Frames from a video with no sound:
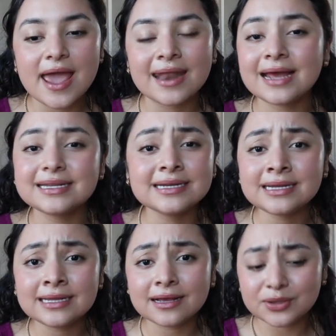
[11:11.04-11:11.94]
and I didn't
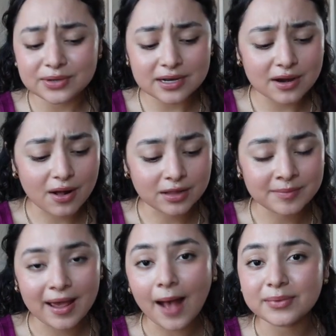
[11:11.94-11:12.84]
include it at all in
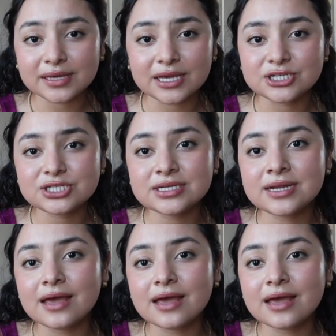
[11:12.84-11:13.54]
my application.